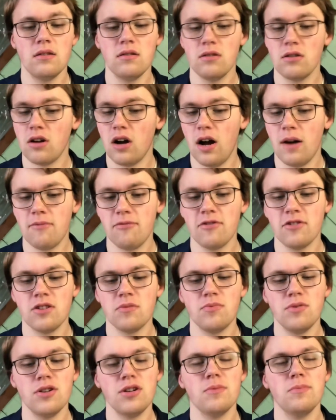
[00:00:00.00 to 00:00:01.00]
Confer and
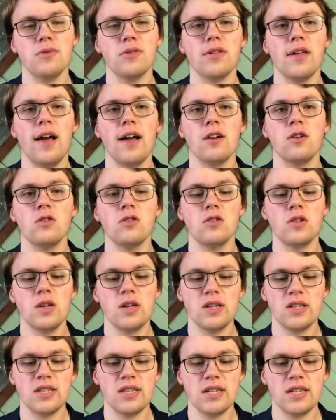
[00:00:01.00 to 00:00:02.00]
DeBrincat both had a goal and an
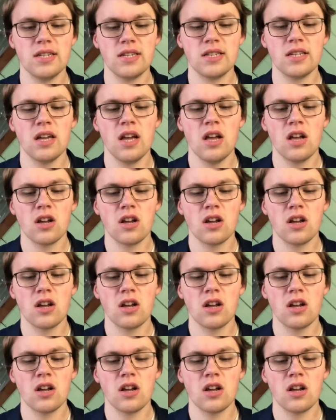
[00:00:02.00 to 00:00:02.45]
assist.